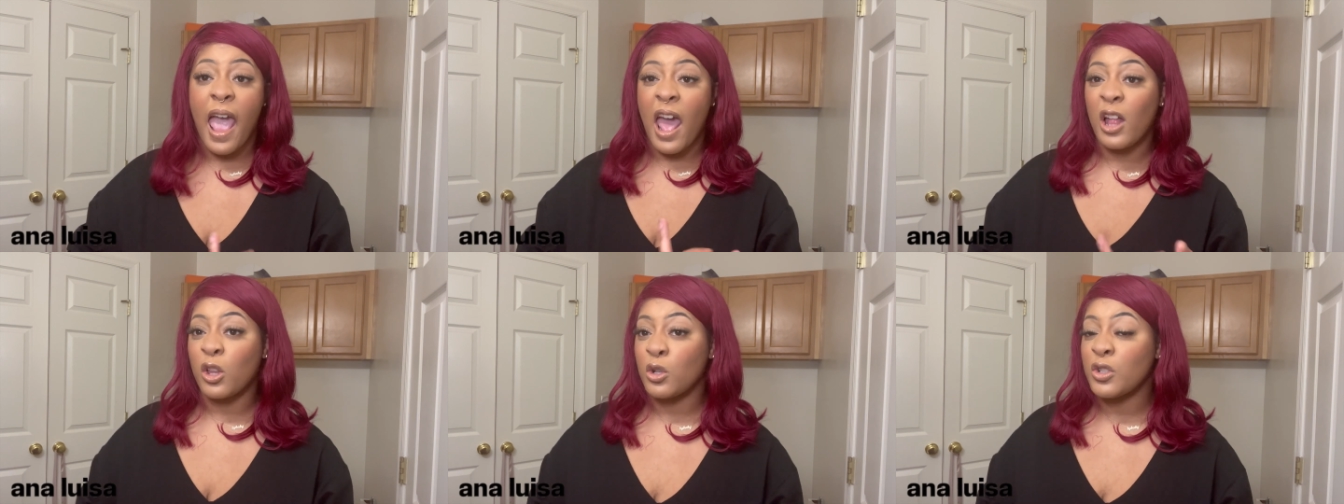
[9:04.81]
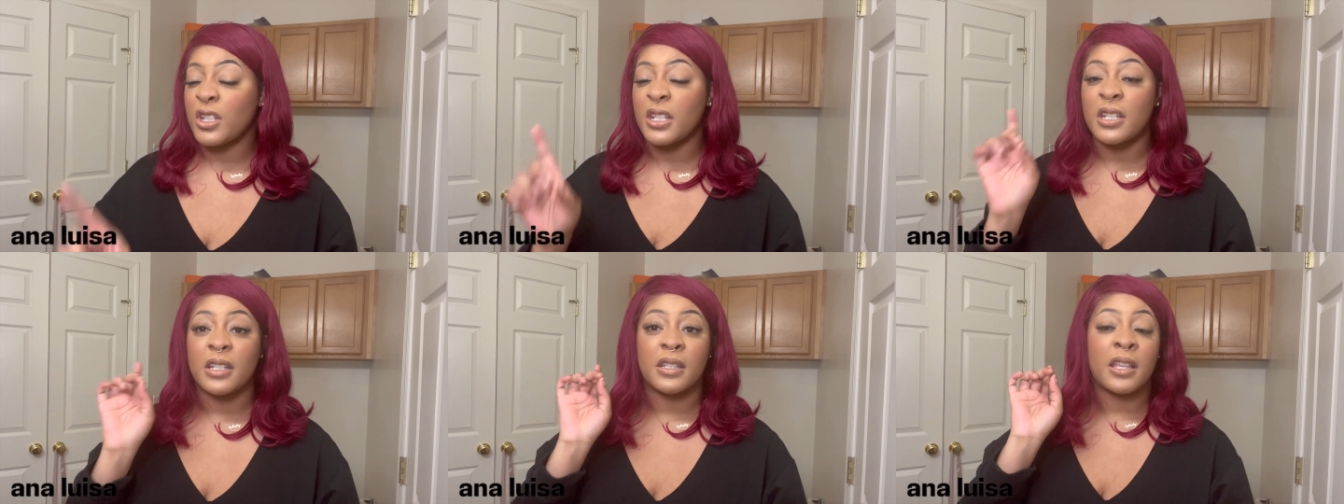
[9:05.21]

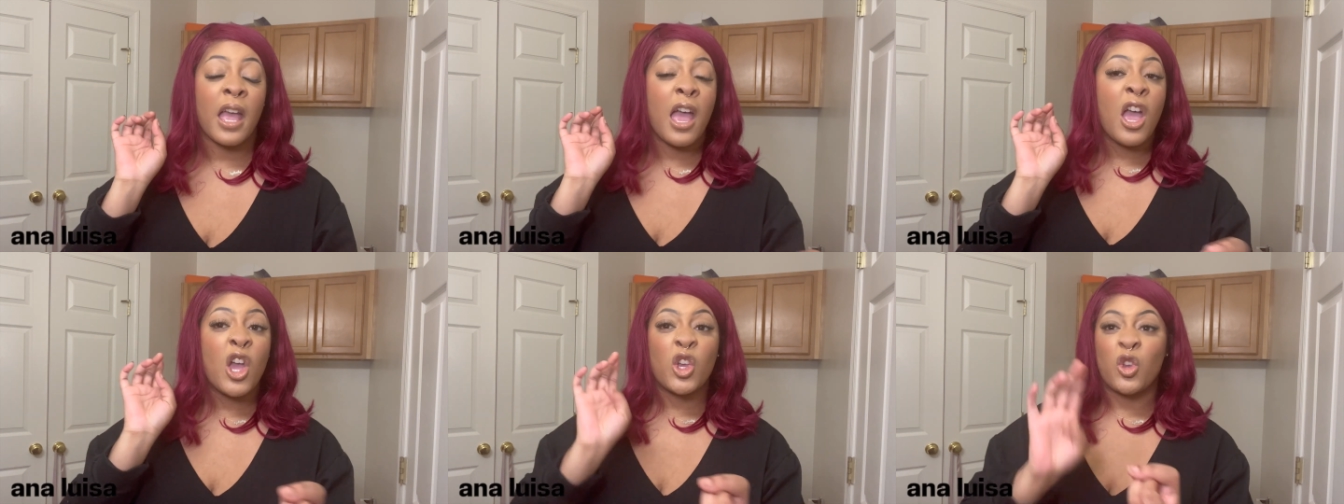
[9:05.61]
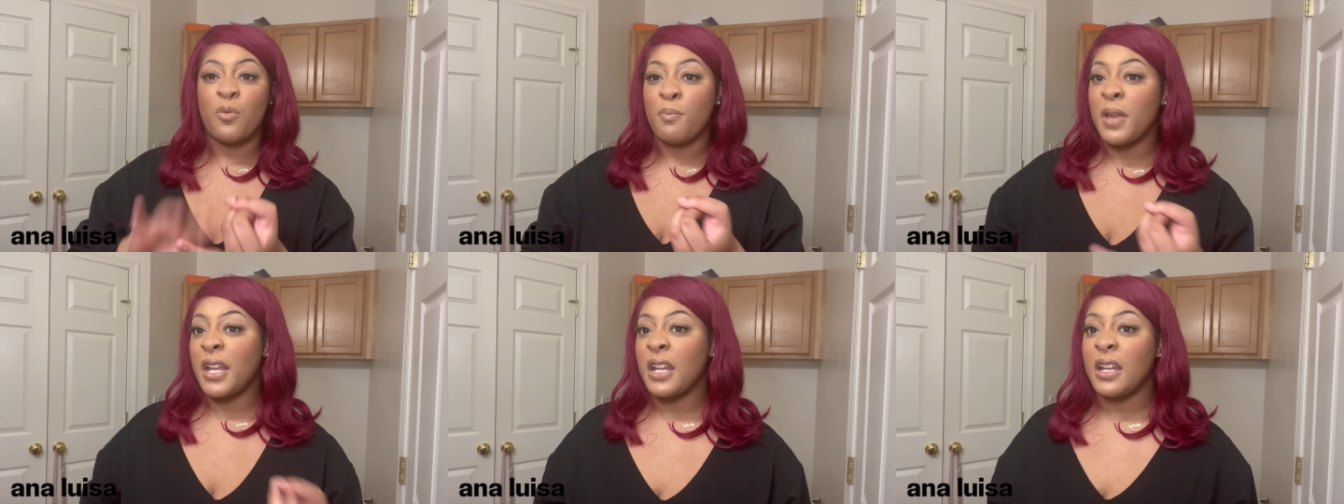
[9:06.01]
Allergies,
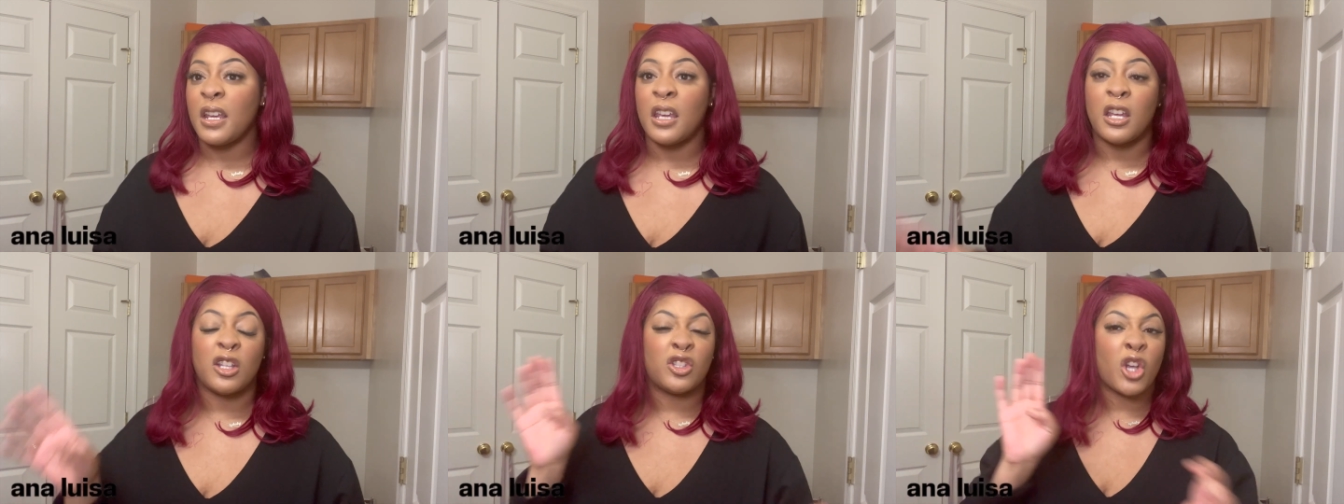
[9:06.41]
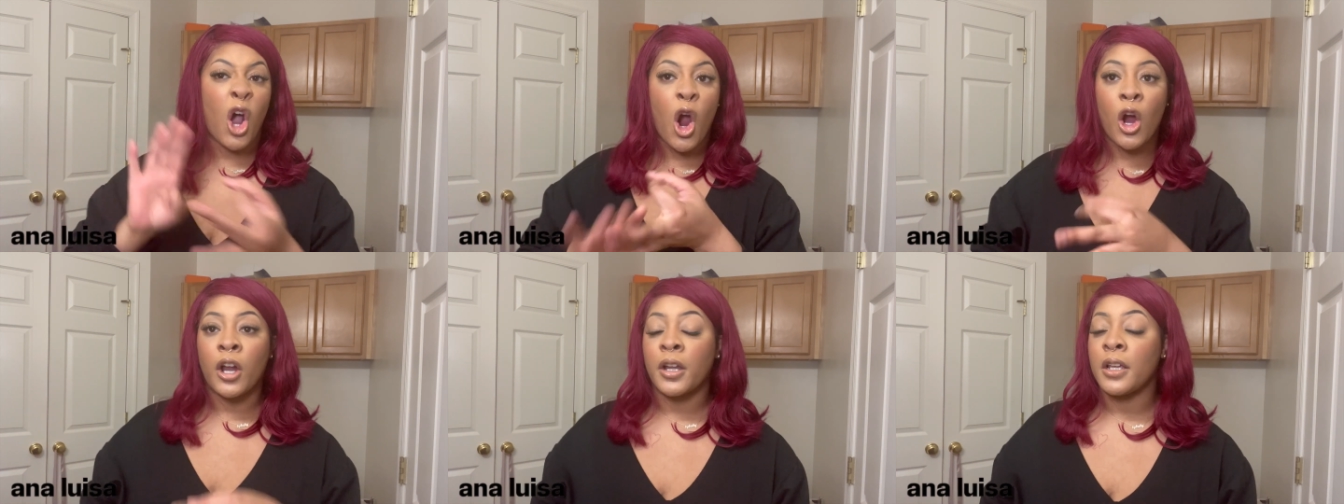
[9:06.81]
humidity,
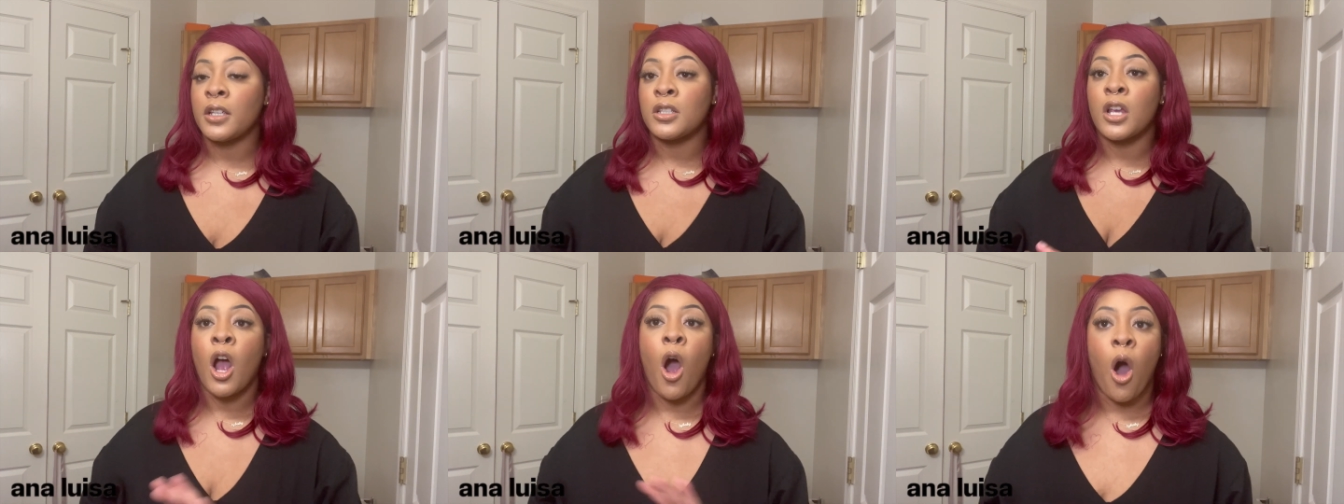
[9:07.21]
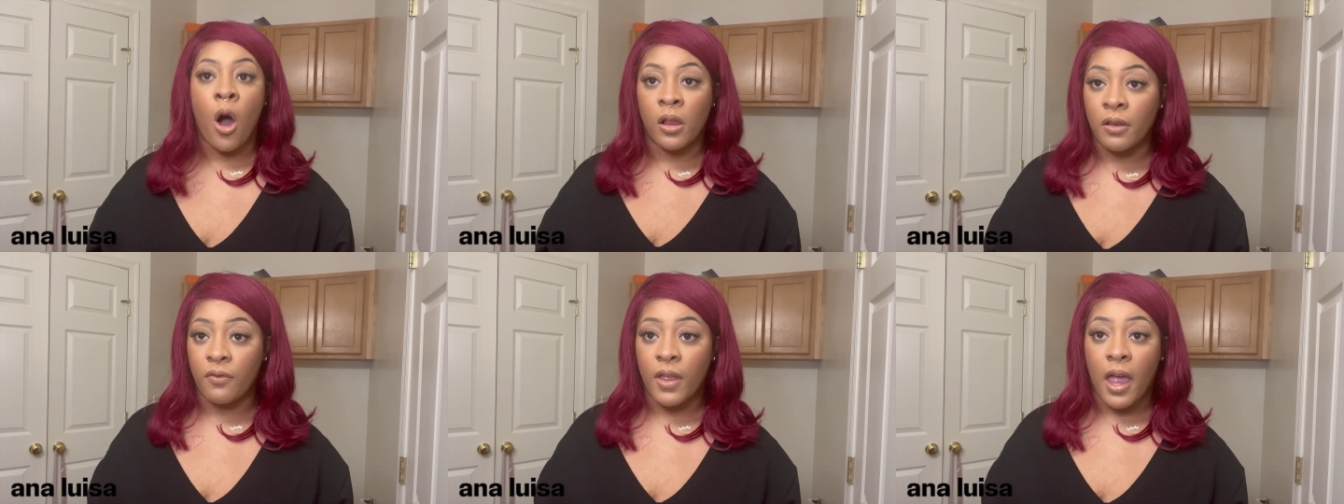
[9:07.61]
tarnish, all
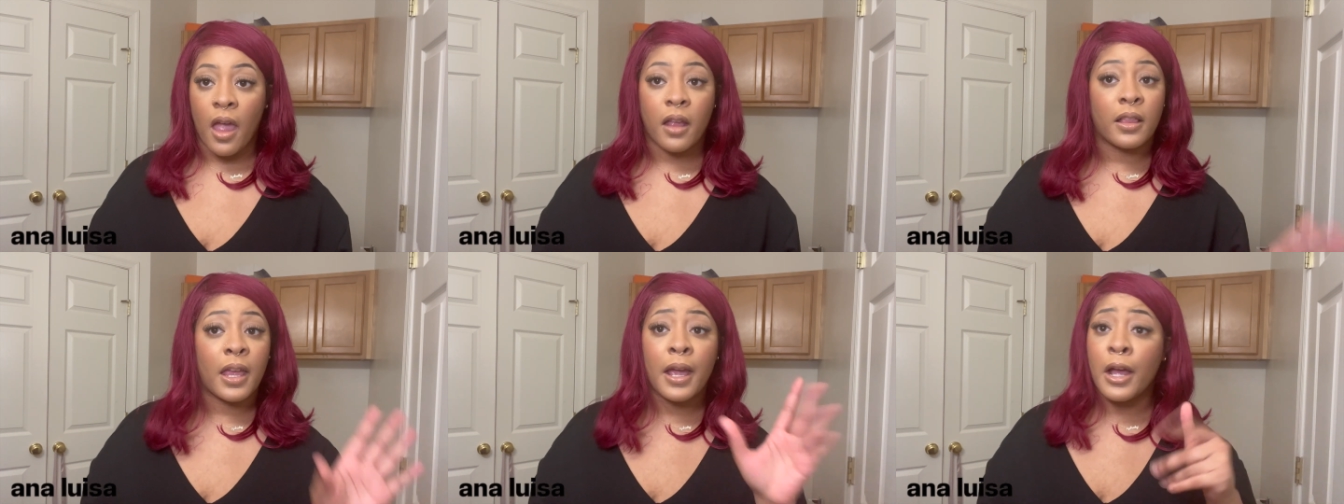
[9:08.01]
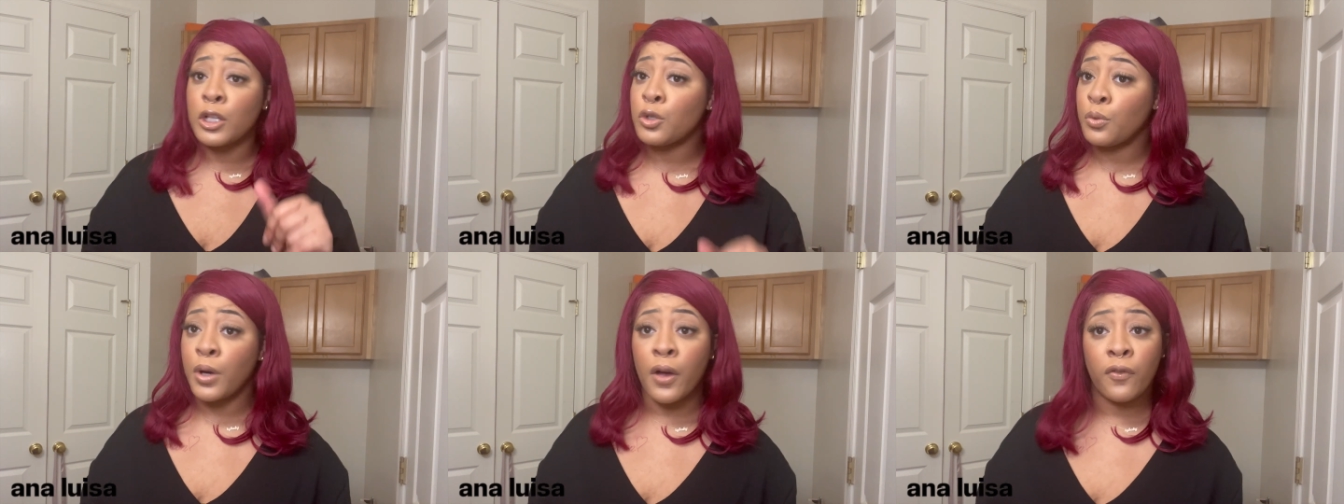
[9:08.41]
of that. They got
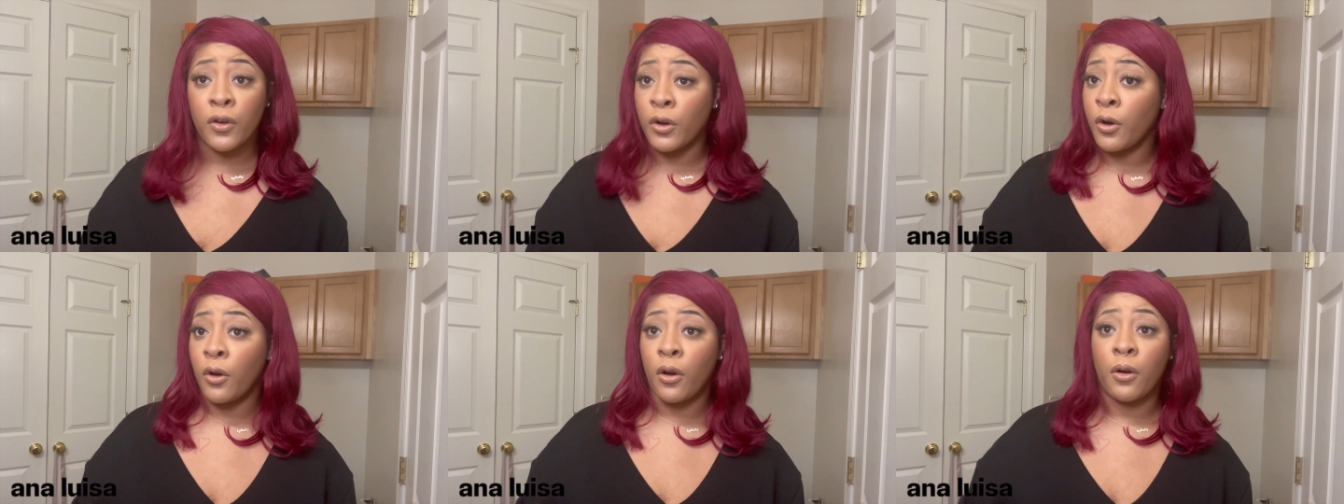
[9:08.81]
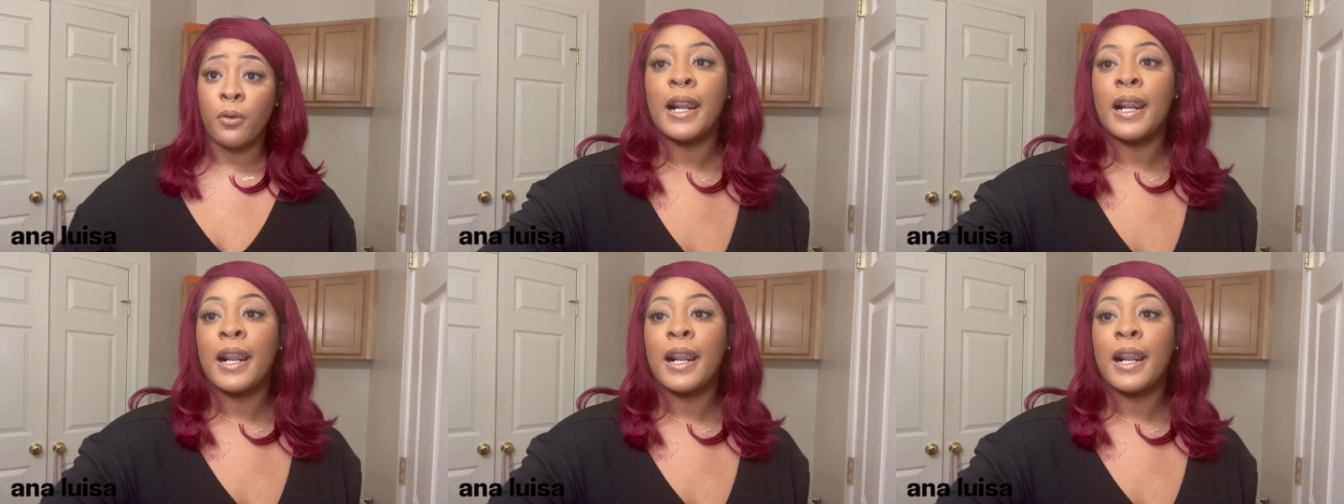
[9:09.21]
you covered, girl.